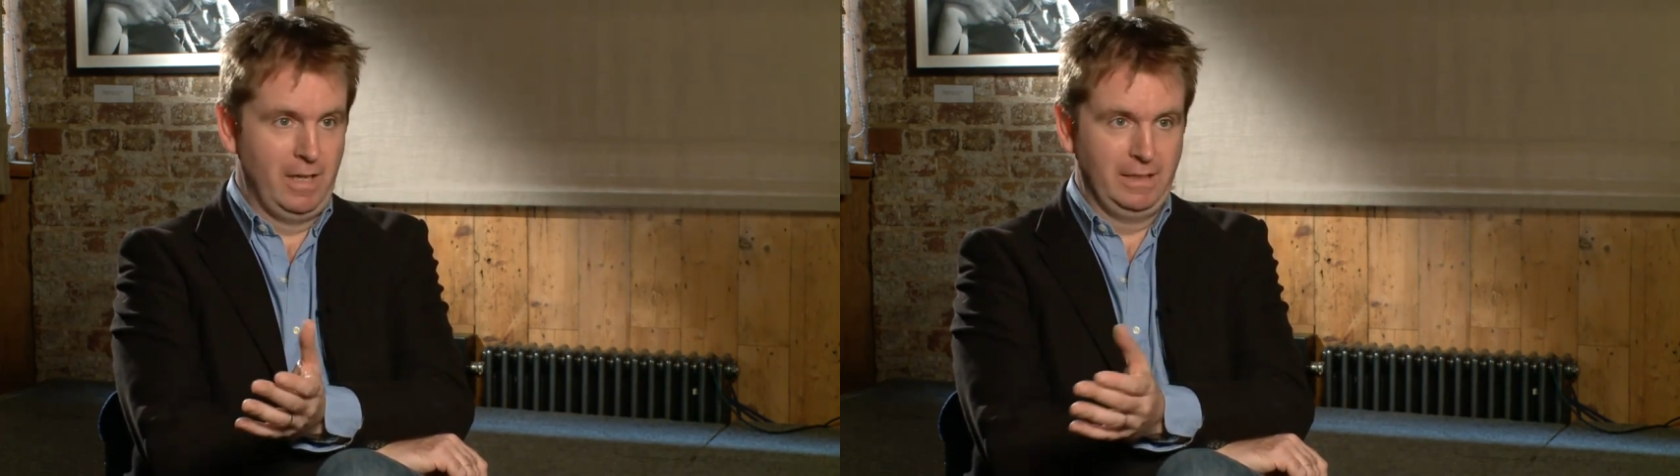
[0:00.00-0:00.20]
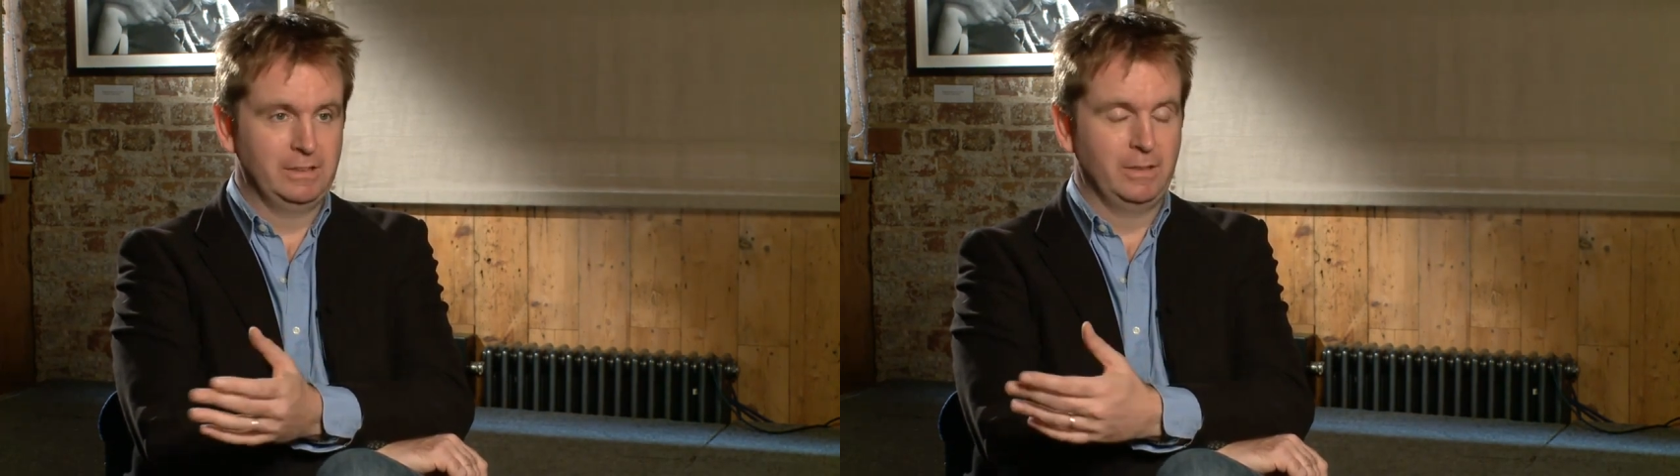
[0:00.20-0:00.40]

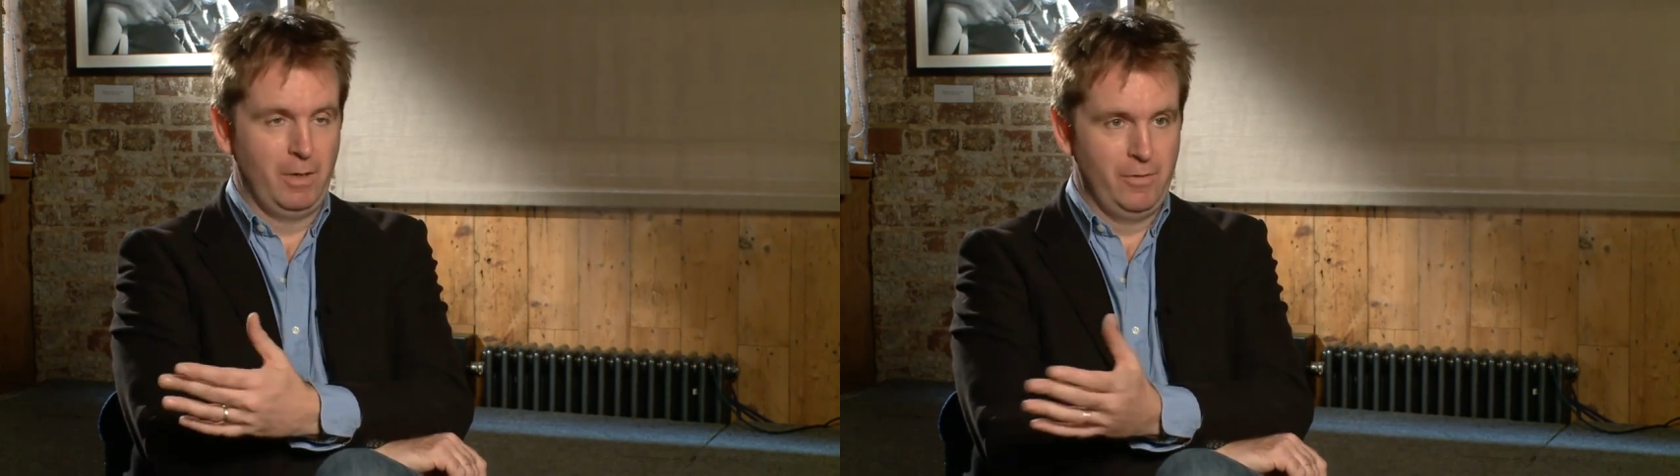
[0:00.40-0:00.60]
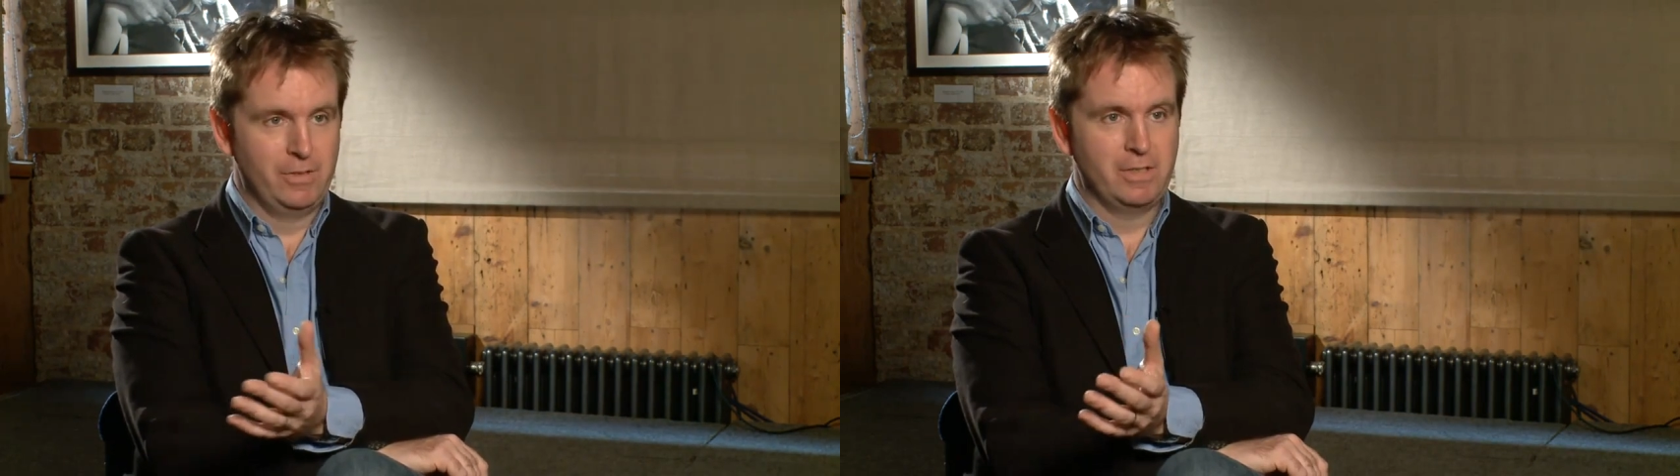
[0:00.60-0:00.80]

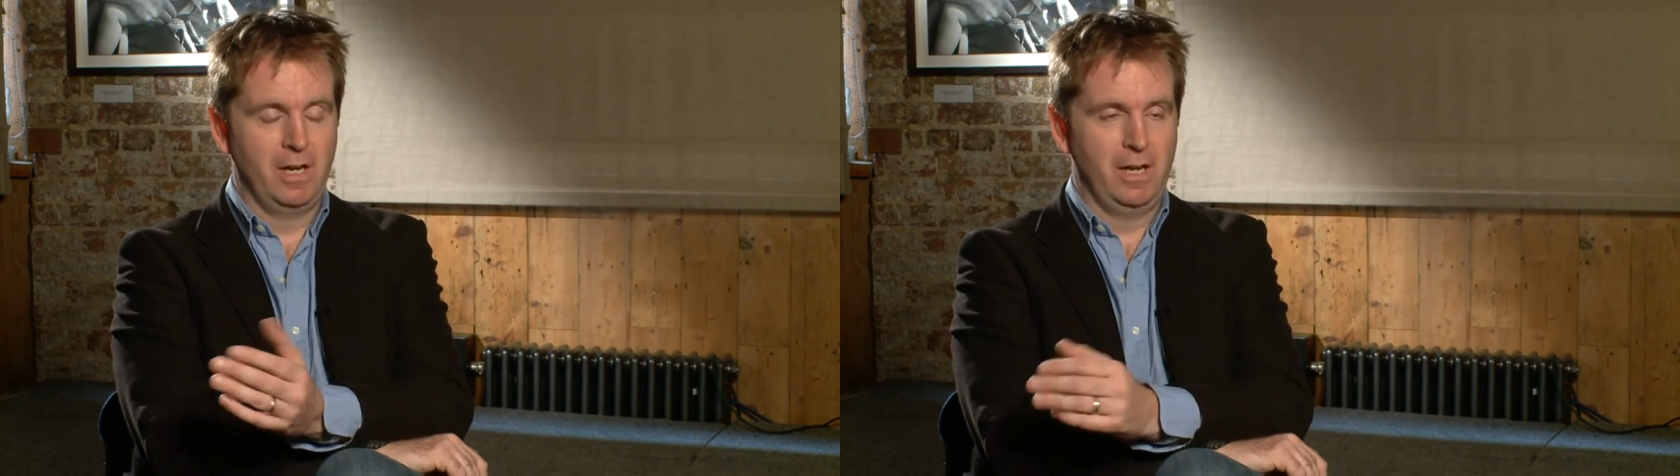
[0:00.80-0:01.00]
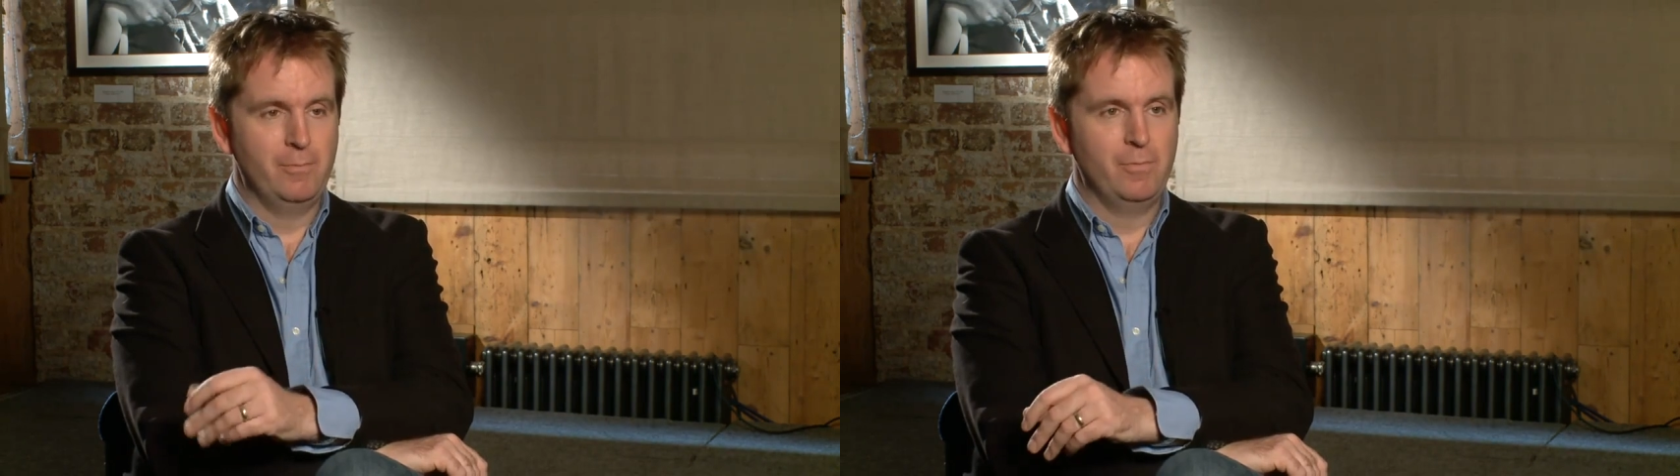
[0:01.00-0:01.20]
relationship over
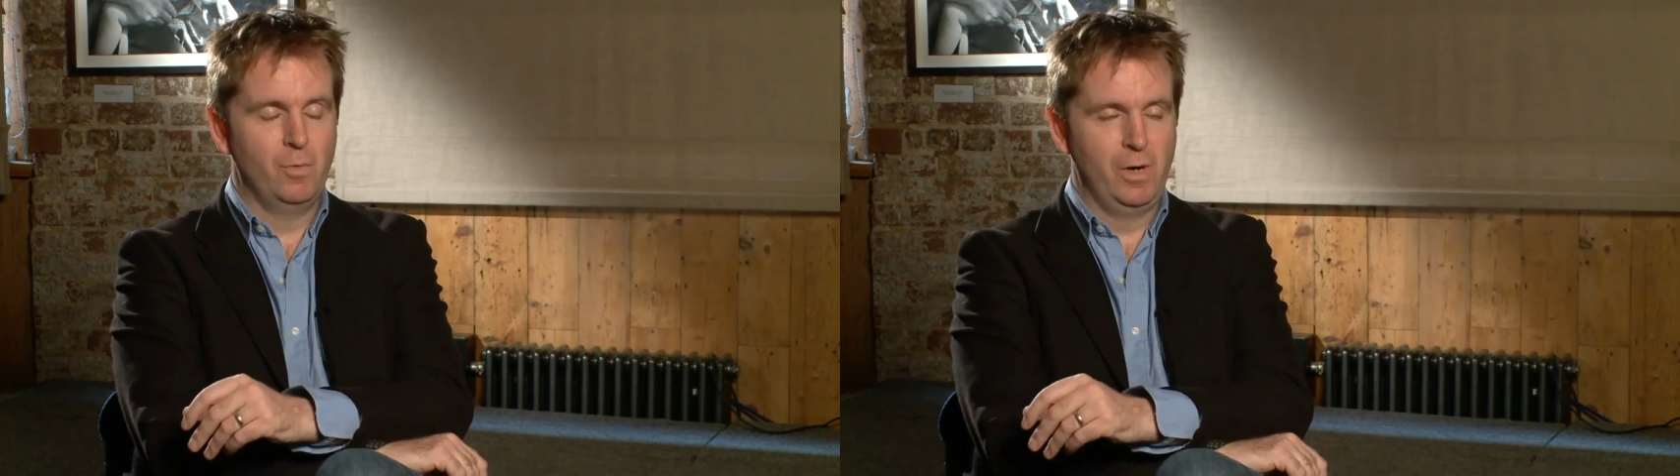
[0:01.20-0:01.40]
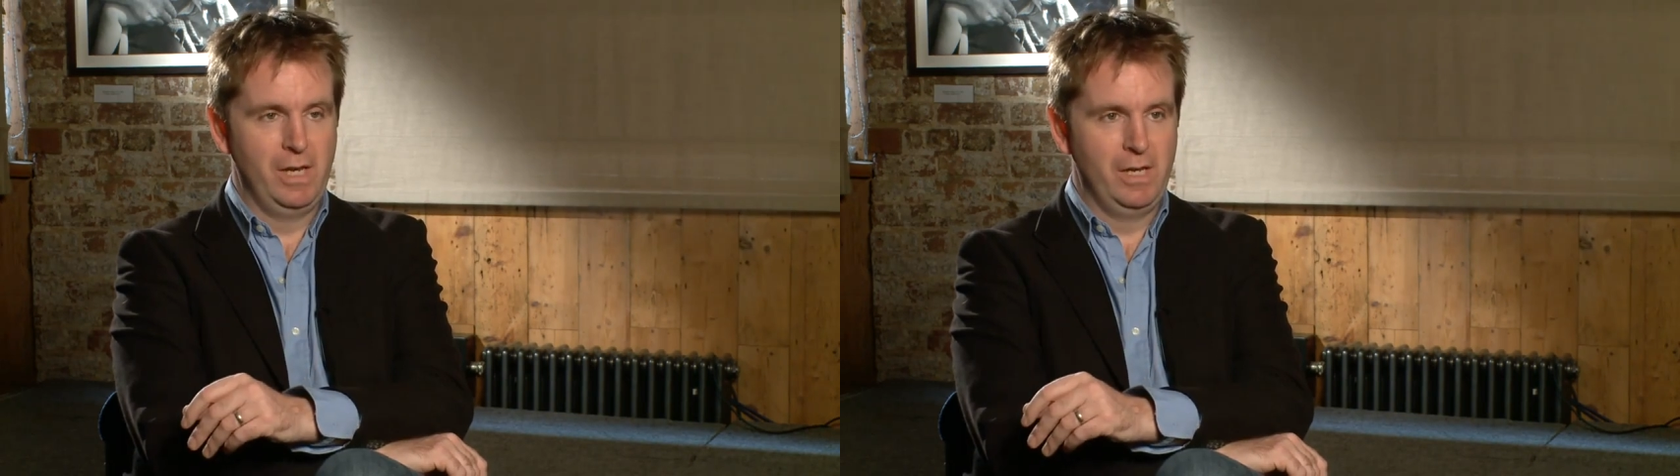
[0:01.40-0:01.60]
time
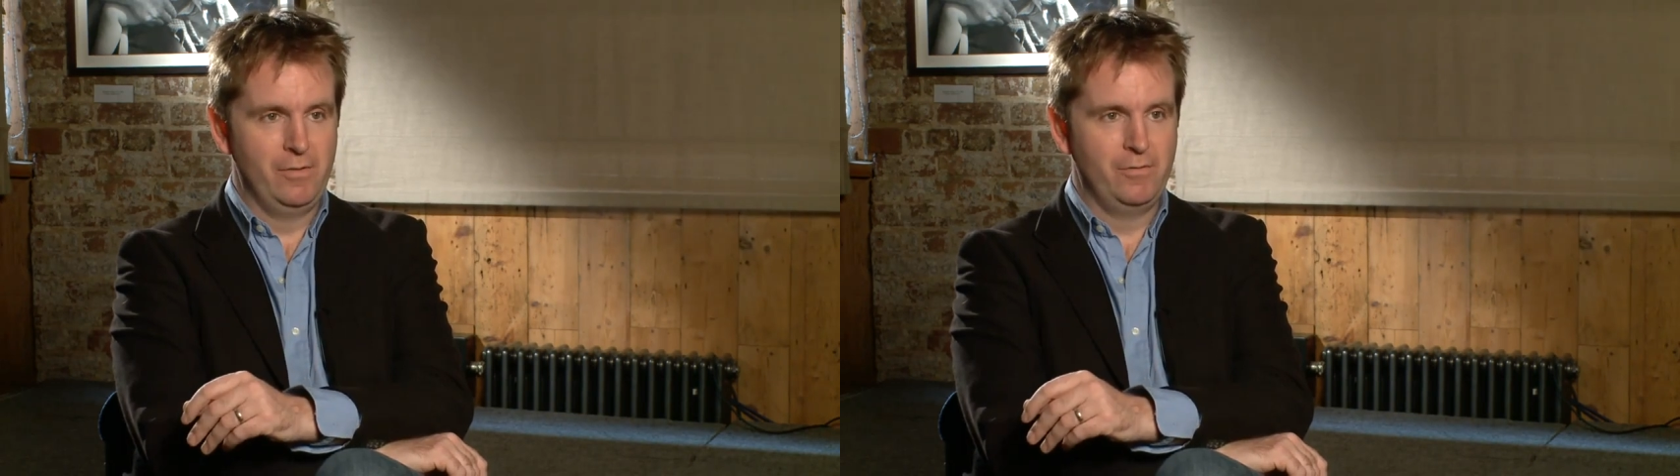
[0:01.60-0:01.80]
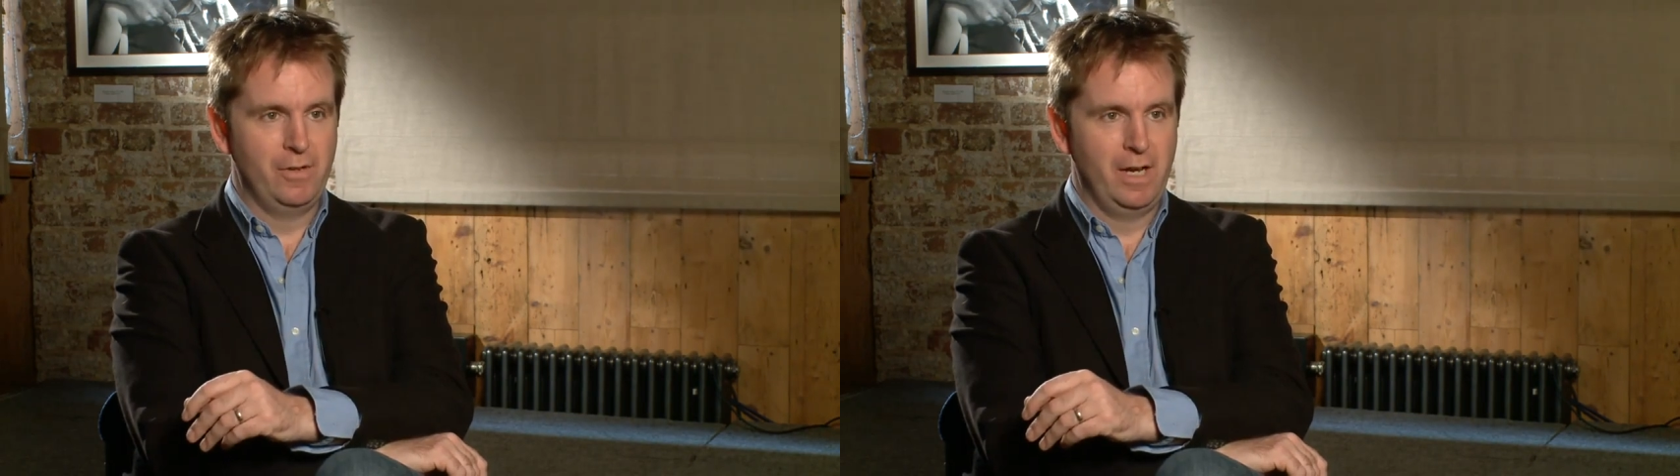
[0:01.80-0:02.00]

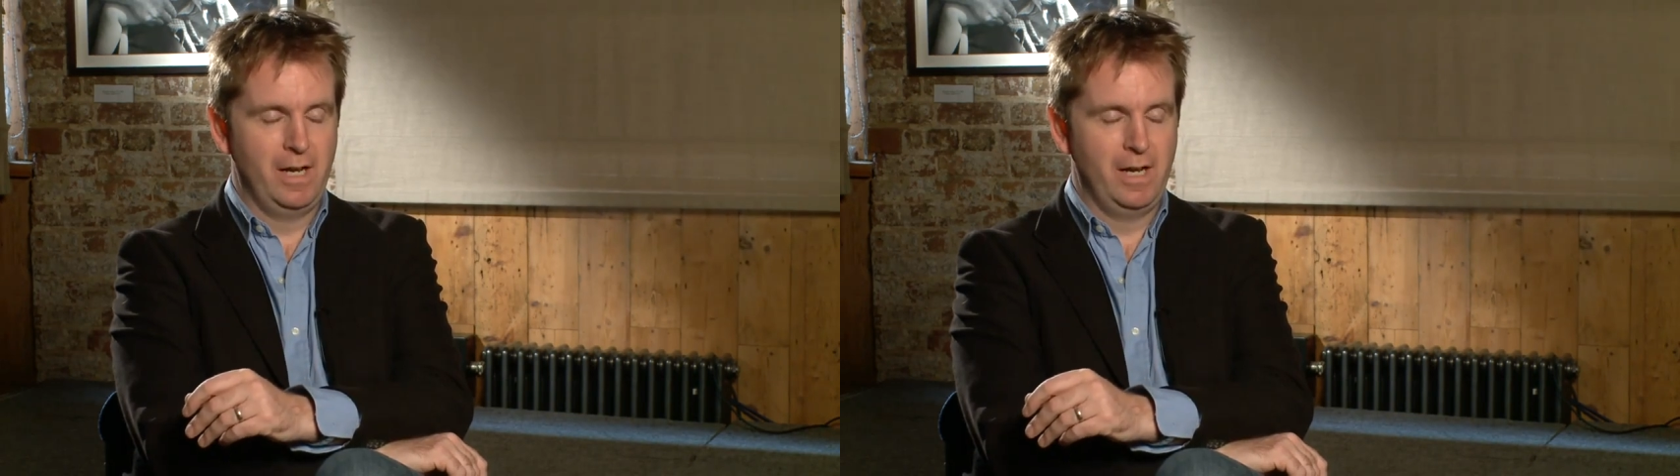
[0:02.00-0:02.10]
with